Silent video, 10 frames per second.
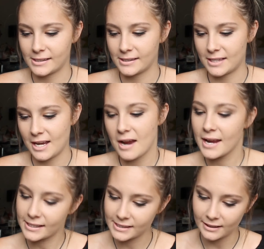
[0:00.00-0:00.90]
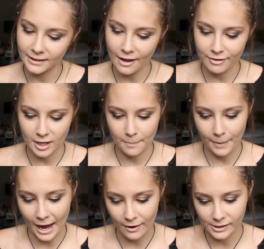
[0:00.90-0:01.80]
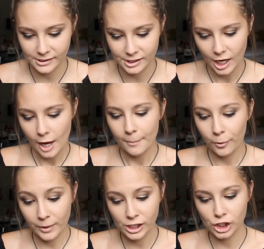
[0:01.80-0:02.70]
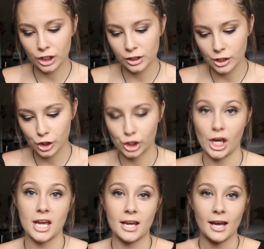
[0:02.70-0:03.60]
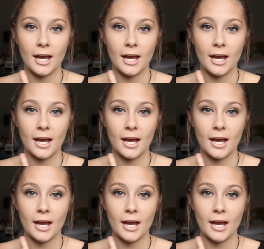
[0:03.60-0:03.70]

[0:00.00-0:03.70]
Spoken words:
is the NYX Love in Paris Parisian Chic